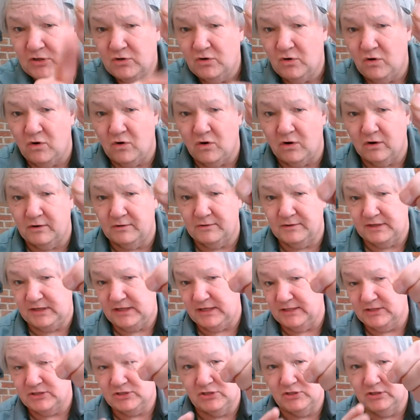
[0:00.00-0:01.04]
Or the
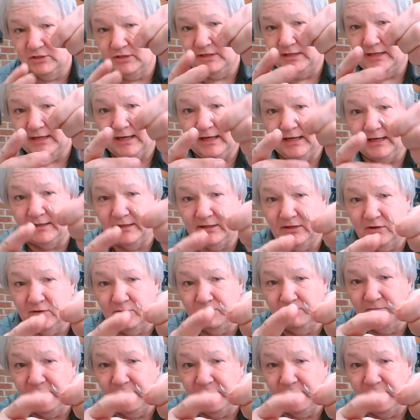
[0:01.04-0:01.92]
kids could, you know,